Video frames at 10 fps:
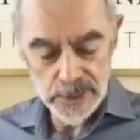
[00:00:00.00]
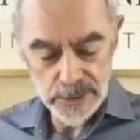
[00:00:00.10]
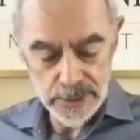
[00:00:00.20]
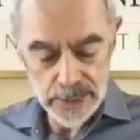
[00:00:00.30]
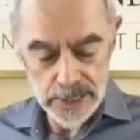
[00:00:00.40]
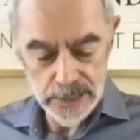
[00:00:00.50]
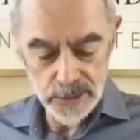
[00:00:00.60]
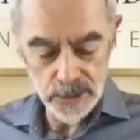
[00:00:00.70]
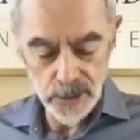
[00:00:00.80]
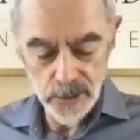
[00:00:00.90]
had
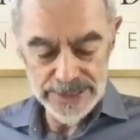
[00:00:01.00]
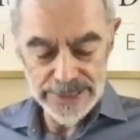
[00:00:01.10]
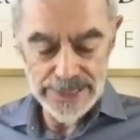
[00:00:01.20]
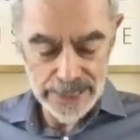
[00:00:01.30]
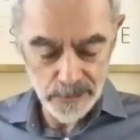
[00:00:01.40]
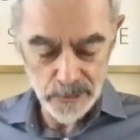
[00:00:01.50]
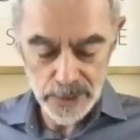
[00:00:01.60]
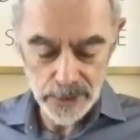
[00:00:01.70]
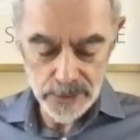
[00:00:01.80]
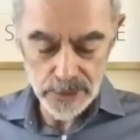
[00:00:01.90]
scans as long as 11
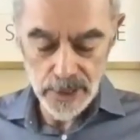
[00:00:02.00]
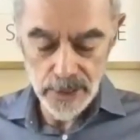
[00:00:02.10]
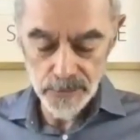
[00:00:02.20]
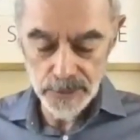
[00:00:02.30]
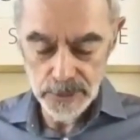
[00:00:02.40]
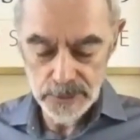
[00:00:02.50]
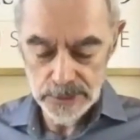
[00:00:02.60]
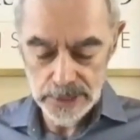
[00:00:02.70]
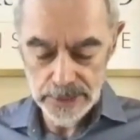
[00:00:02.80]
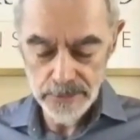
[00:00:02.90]
months after the
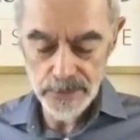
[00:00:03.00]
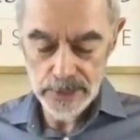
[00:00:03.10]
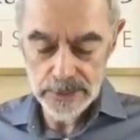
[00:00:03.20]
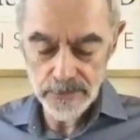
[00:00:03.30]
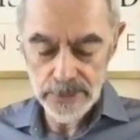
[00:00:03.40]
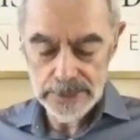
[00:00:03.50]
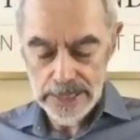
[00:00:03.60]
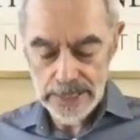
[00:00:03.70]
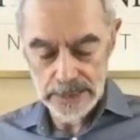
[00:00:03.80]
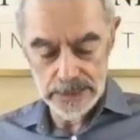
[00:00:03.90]
study effectively
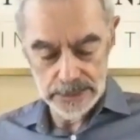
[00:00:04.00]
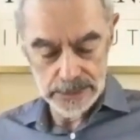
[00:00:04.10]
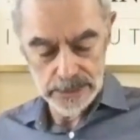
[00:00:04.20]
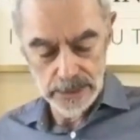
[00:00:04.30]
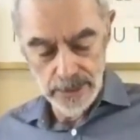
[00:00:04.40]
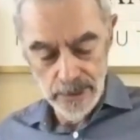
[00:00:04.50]
ended.